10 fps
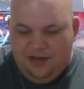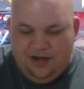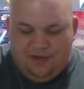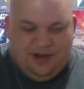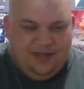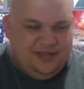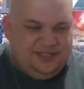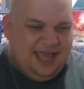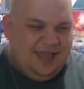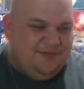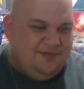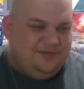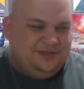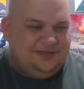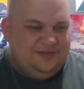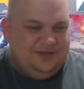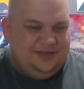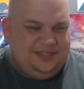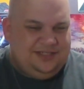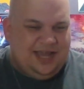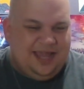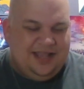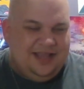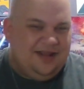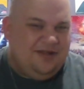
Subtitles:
around the tables, checking,